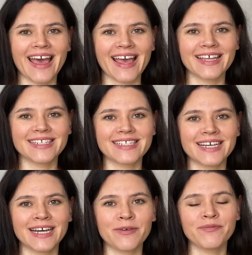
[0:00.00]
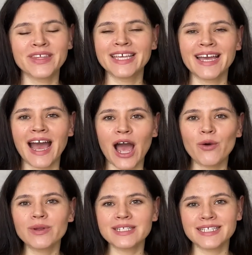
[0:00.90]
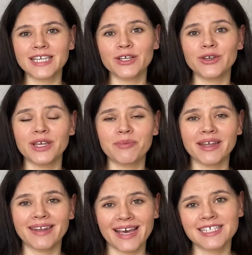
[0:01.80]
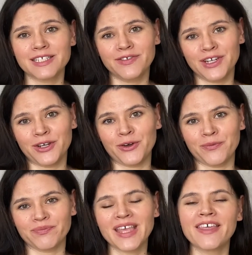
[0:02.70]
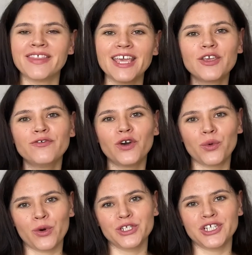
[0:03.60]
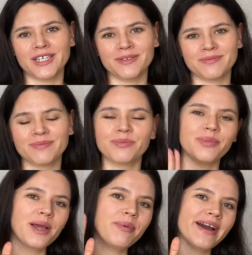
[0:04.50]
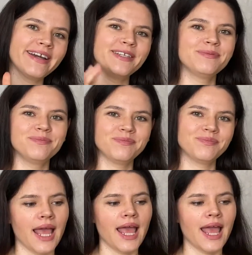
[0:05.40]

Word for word: and uh, I will see you in my next video. Thank you for watching. Bye bye.